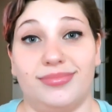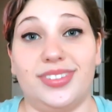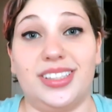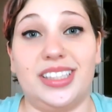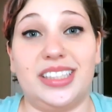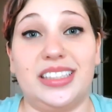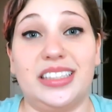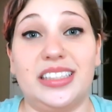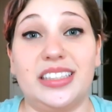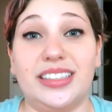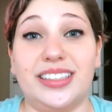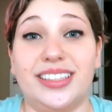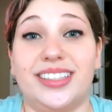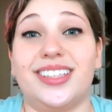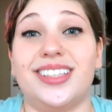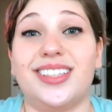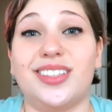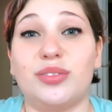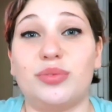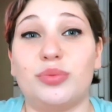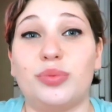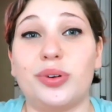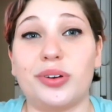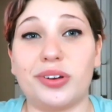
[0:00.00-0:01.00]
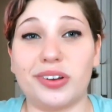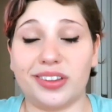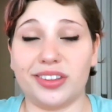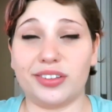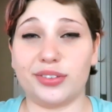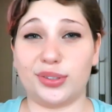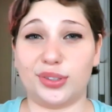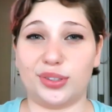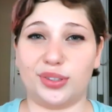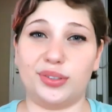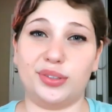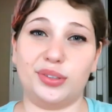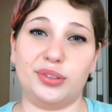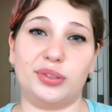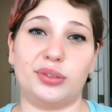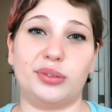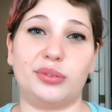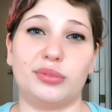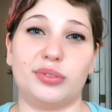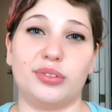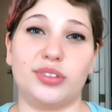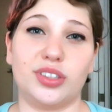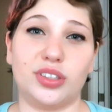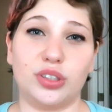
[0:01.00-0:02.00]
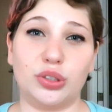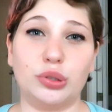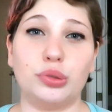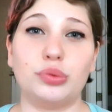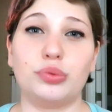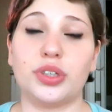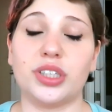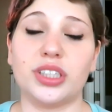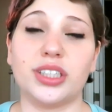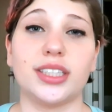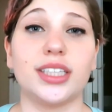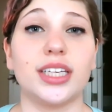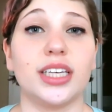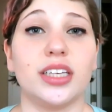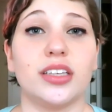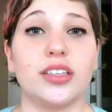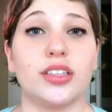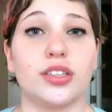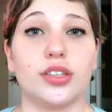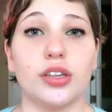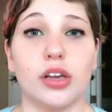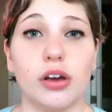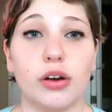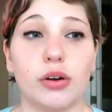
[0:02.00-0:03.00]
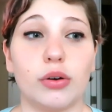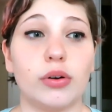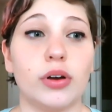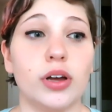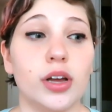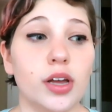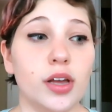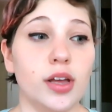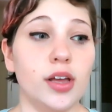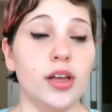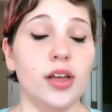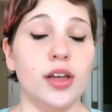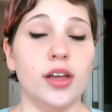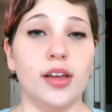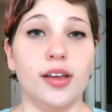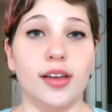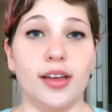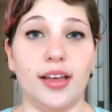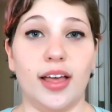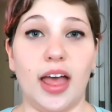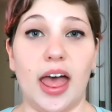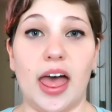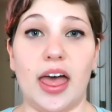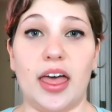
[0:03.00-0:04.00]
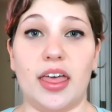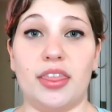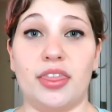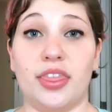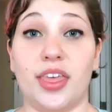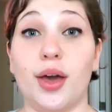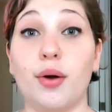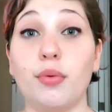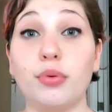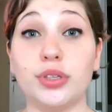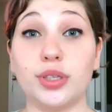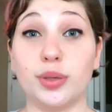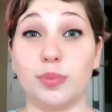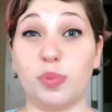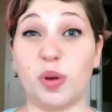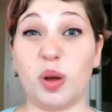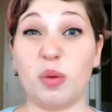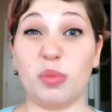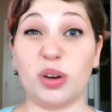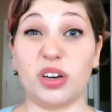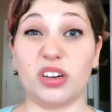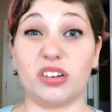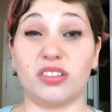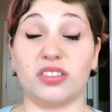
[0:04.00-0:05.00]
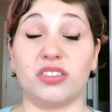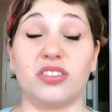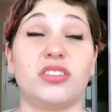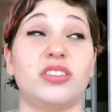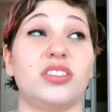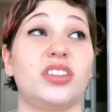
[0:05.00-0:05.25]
it just doesn't work. There's, you know, it's too risky. So that was a bummer.